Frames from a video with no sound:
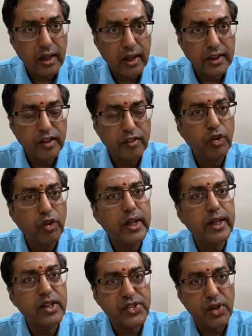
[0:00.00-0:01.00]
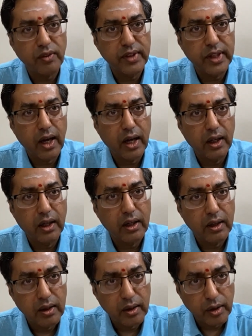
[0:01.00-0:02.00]
at the foothills of
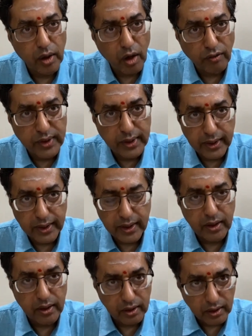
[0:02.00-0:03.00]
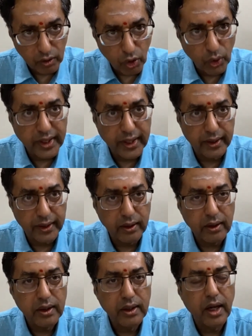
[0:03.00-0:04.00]
the holy
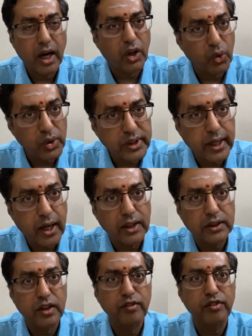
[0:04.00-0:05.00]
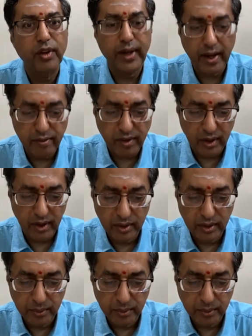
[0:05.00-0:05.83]
hill around the ashram forever.